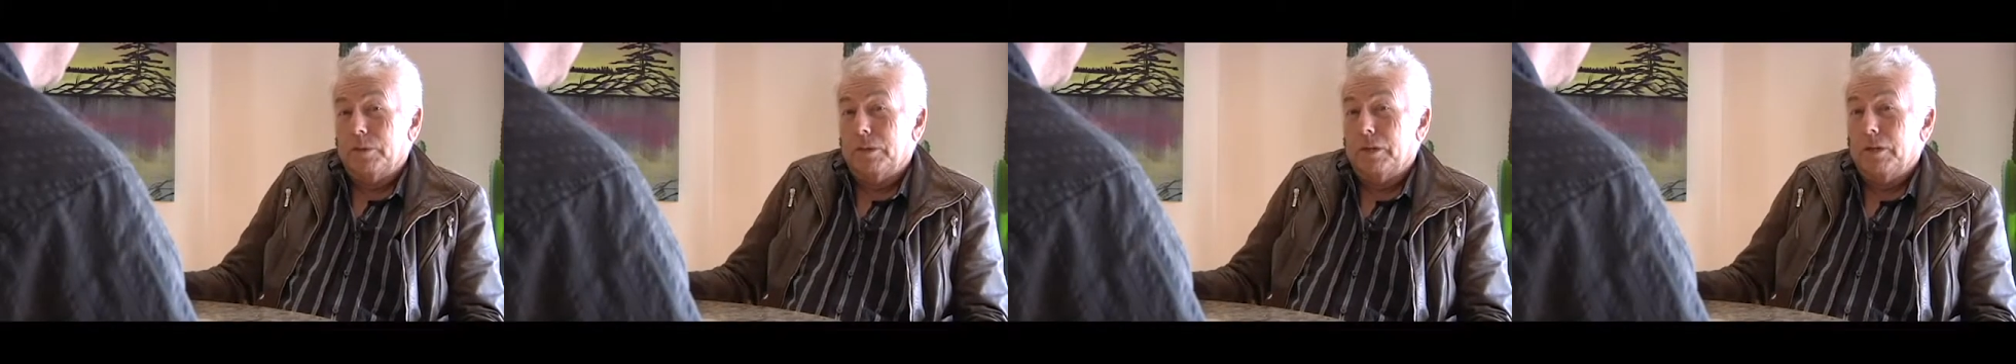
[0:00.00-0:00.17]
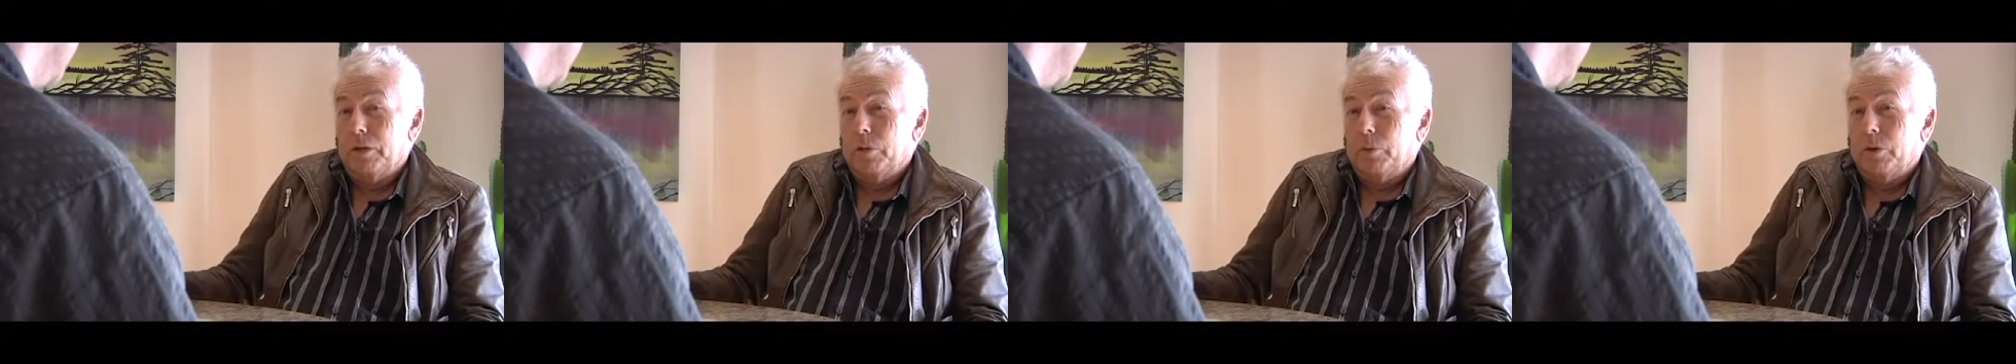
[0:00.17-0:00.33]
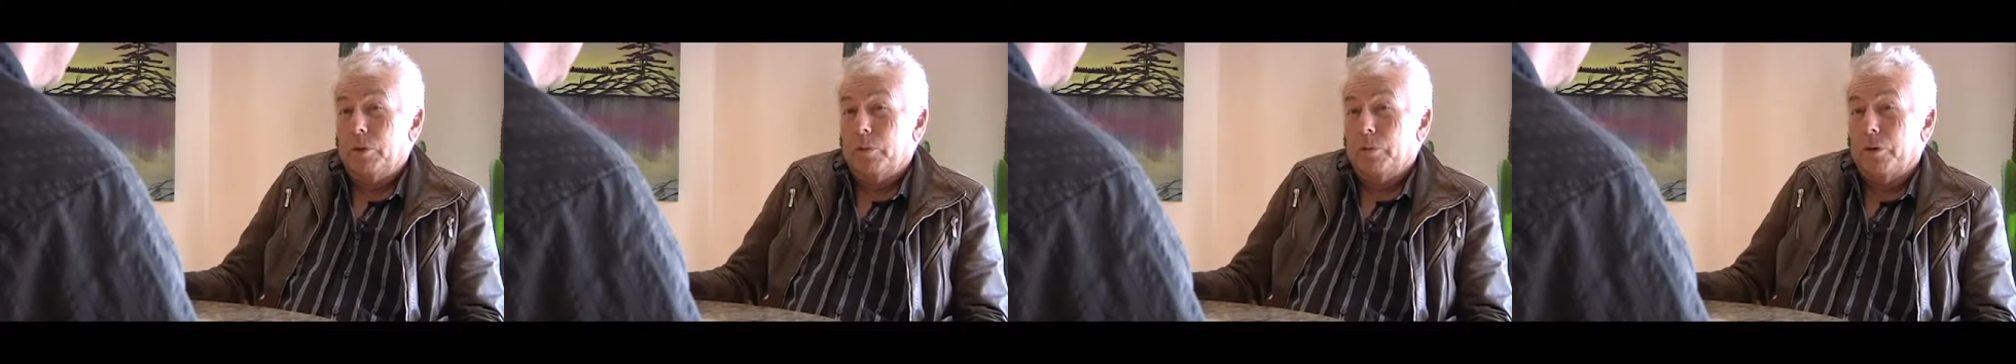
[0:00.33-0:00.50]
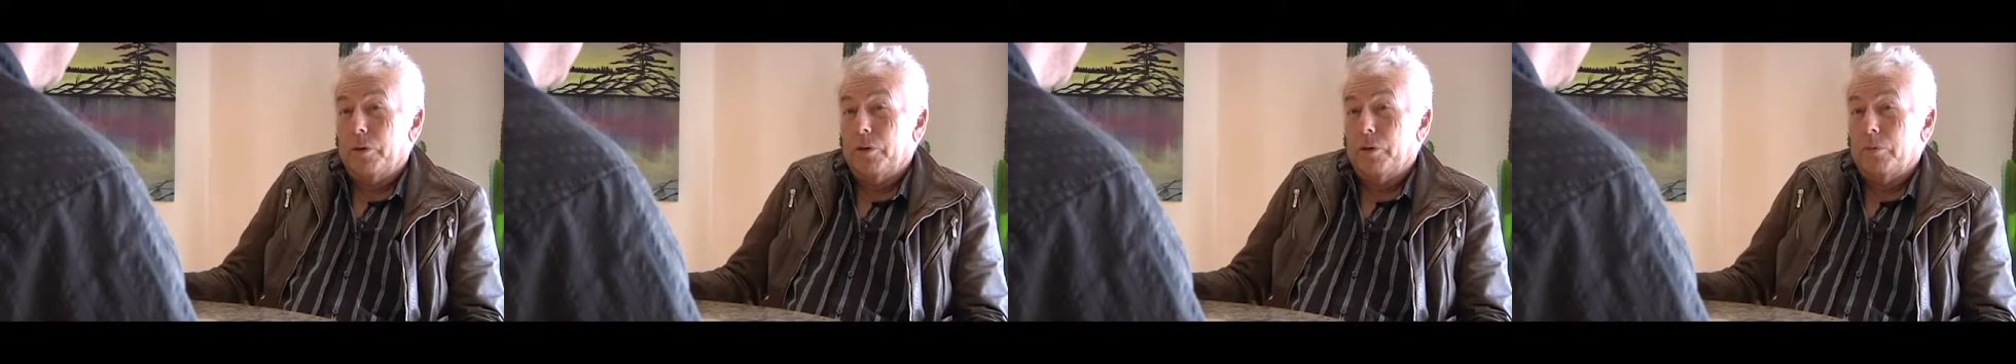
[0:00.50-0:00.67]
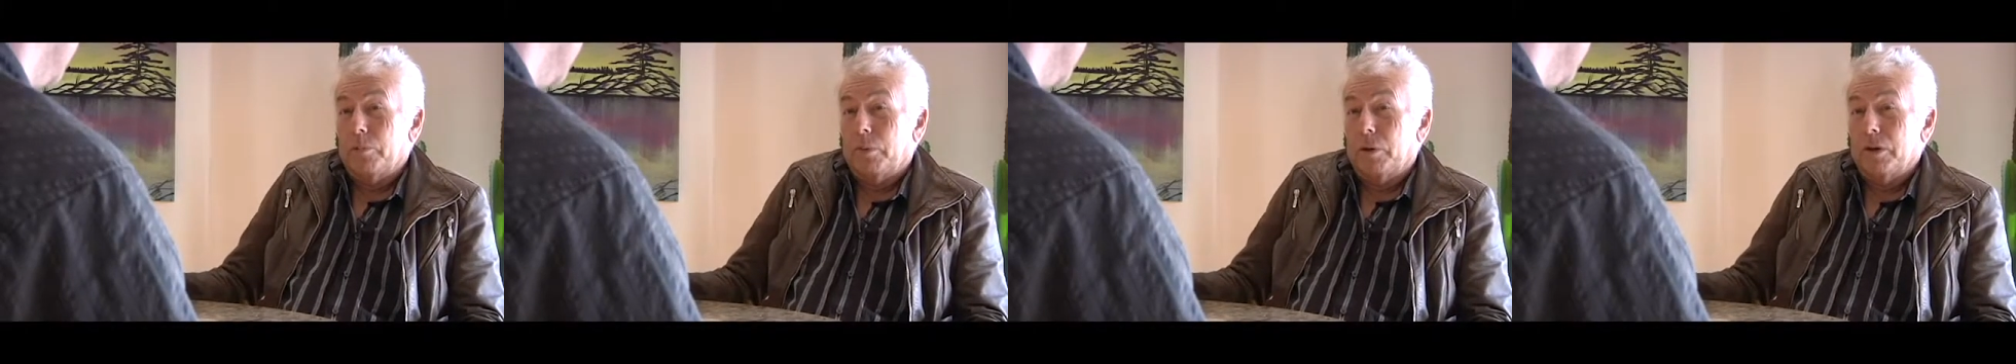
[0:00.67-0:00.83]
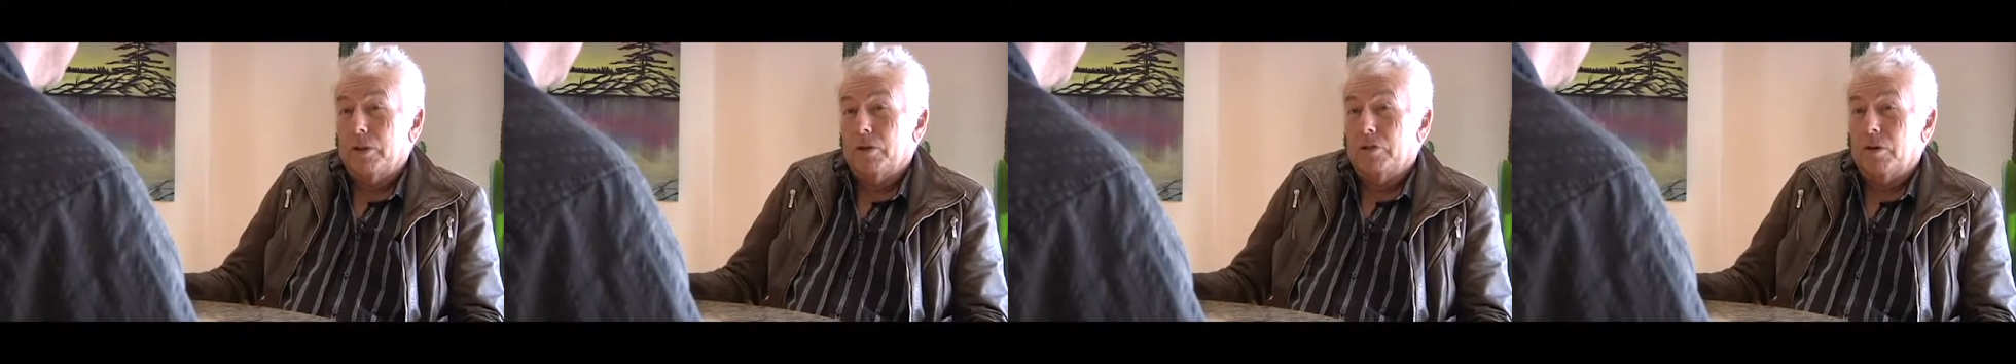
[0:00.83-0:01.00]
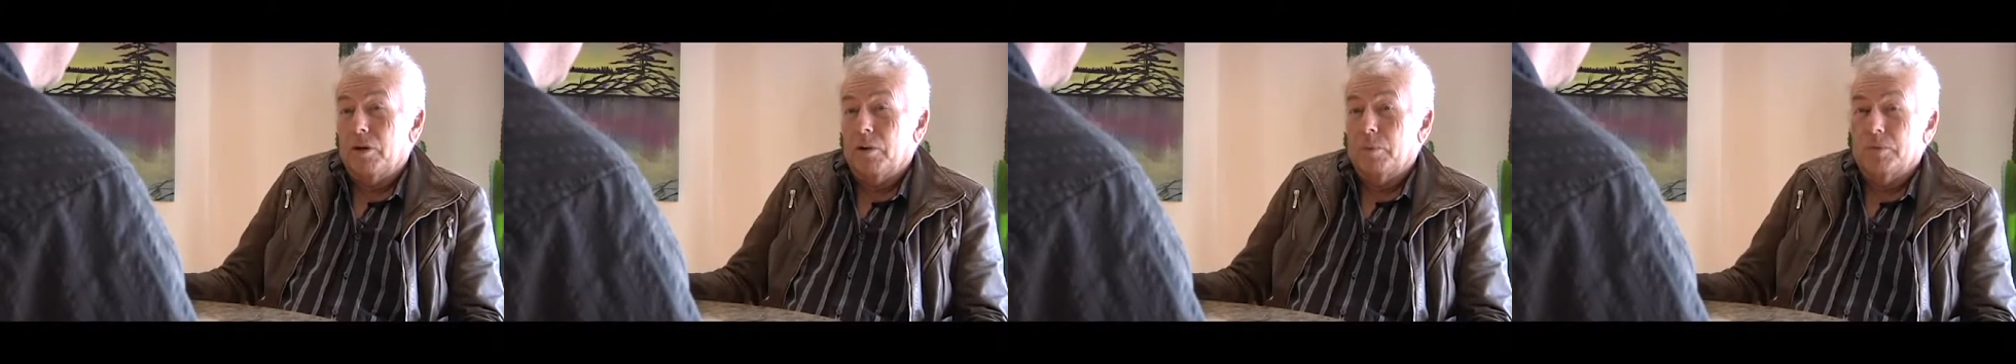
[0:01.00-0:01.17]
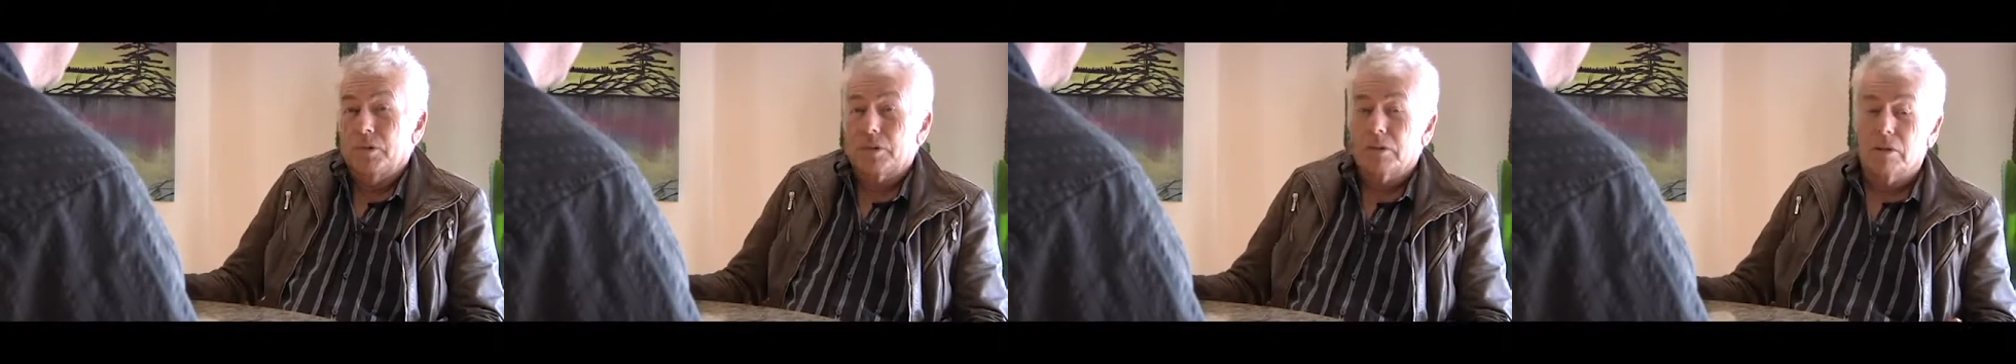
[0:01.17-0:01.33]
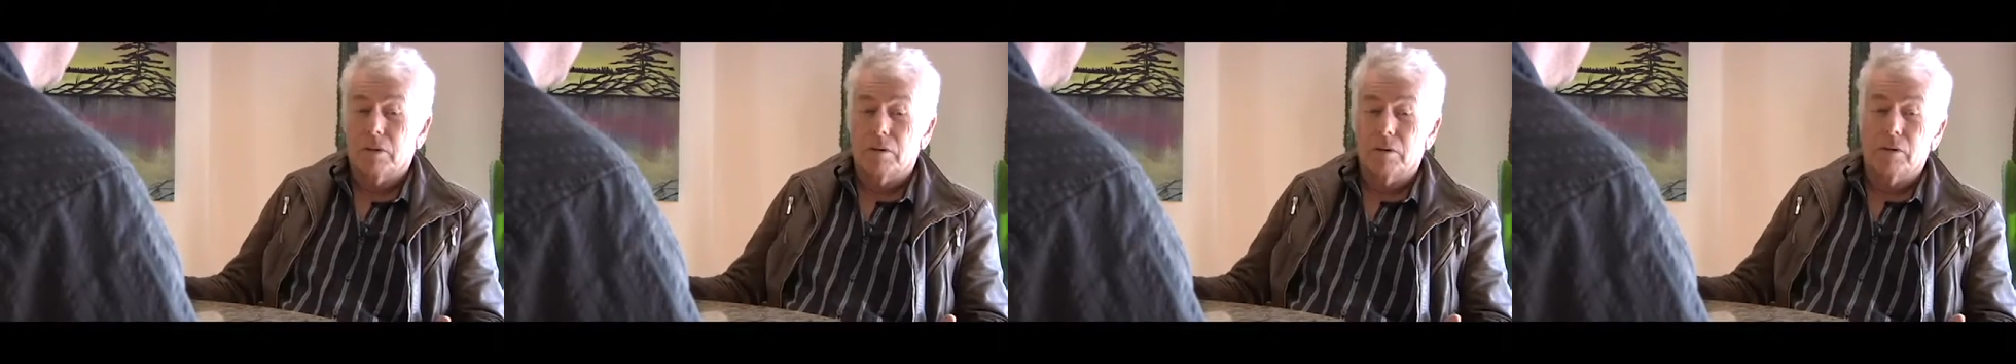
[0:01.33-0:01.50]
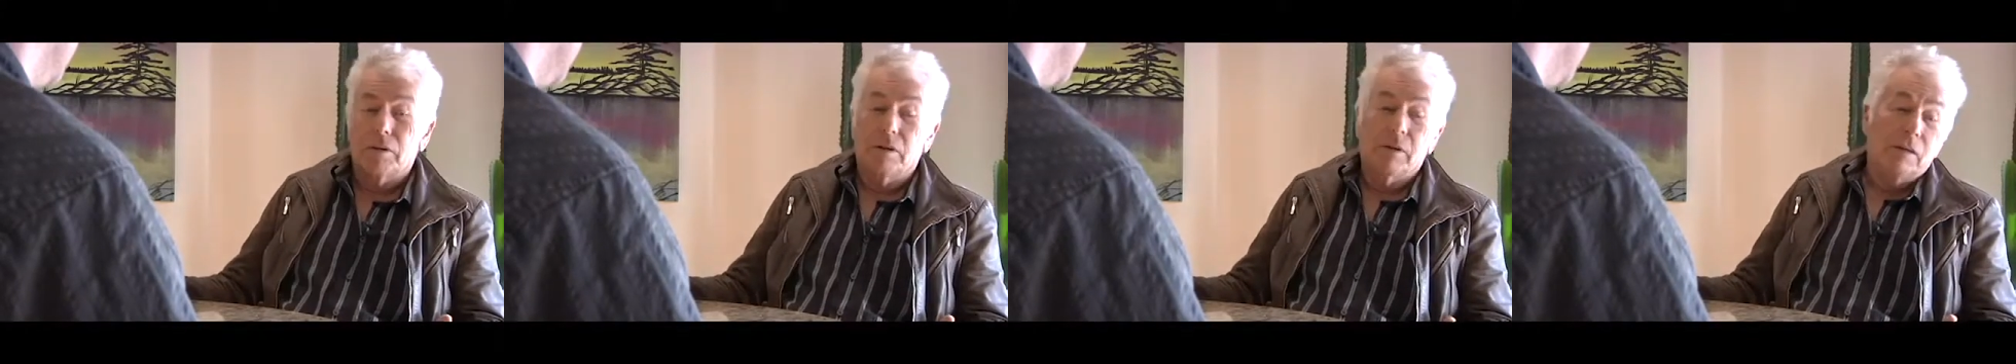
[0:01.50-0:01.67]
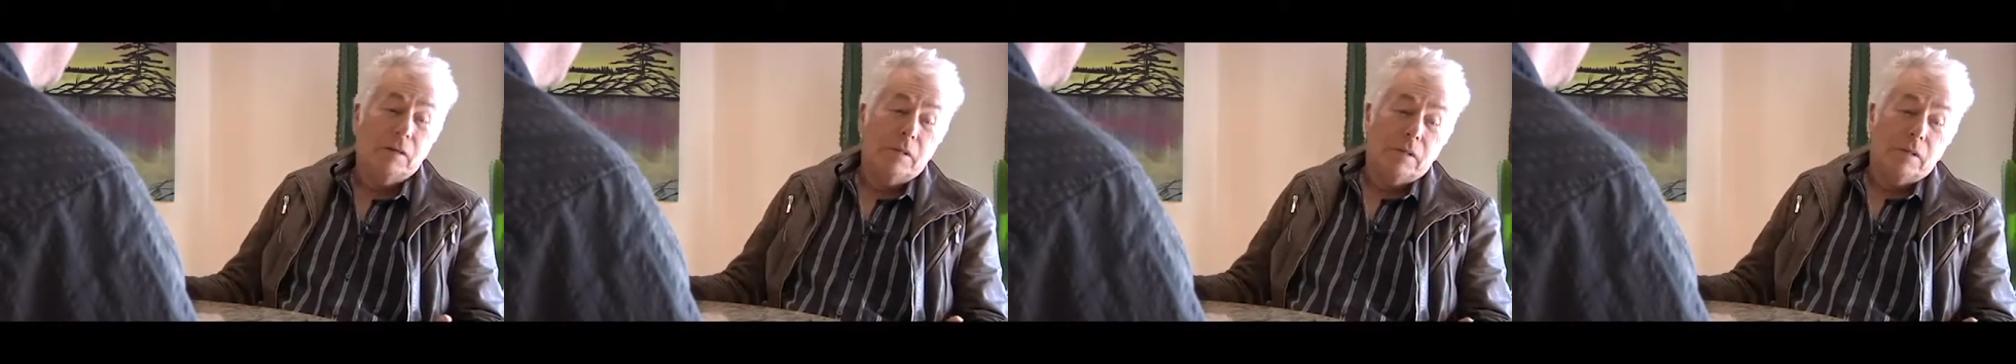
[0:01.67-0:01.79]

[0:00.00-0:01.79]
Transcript: didn't know anybody who played drums, so